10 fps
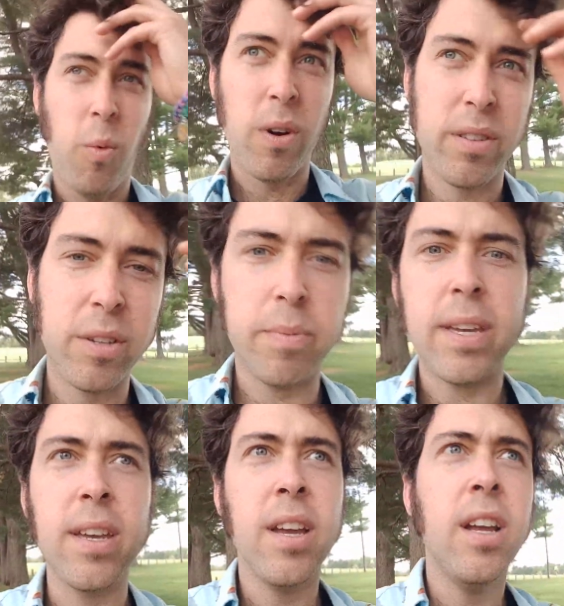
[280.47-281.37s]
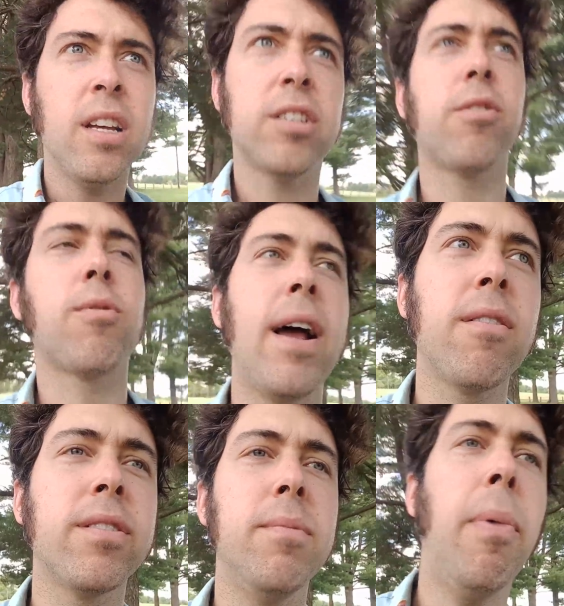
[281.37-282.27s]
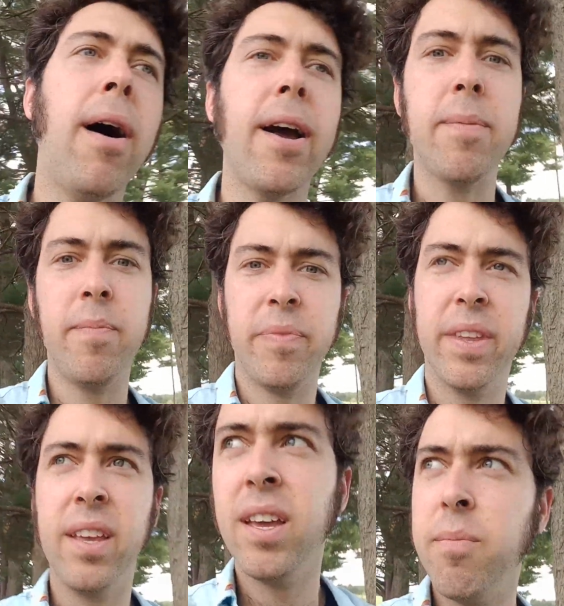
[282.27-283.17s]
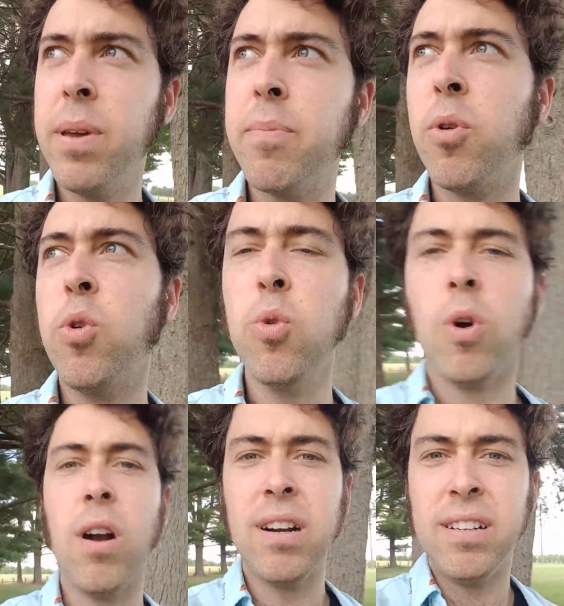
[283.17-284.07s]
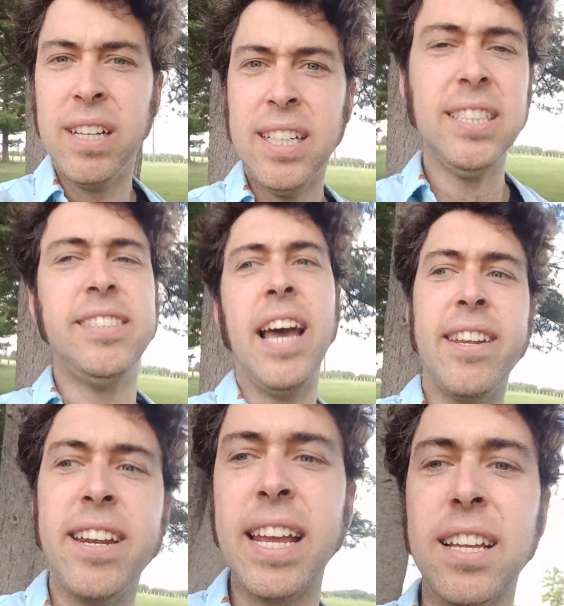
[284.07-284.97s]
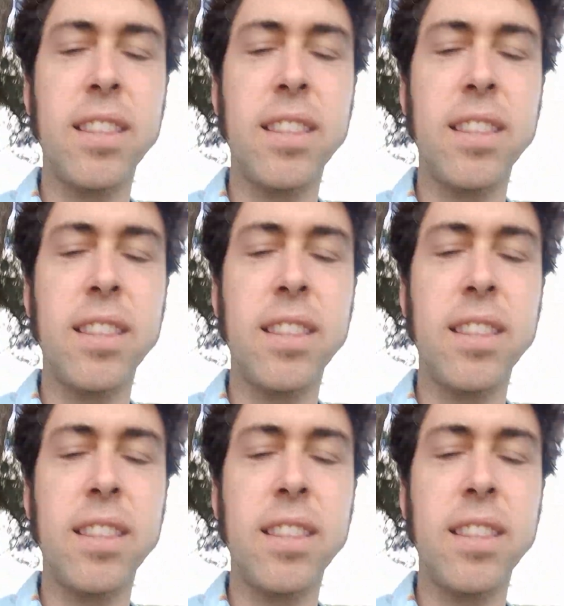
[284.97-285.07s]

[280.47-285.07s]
want to be surrounded by people who are deadening